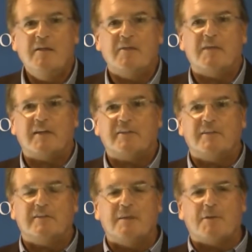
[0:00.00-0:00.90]
that
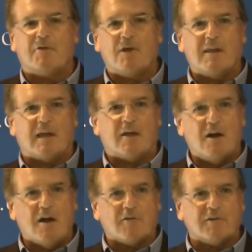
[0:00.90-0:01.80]
the Democratic
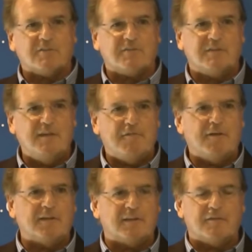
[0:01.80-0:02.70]
Congress
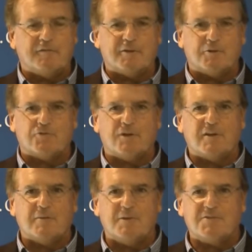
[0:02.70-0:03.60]
defunded the Federal Trade
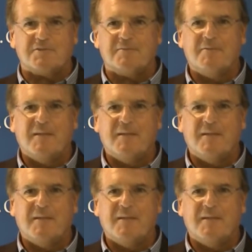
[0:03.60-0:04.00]
Commission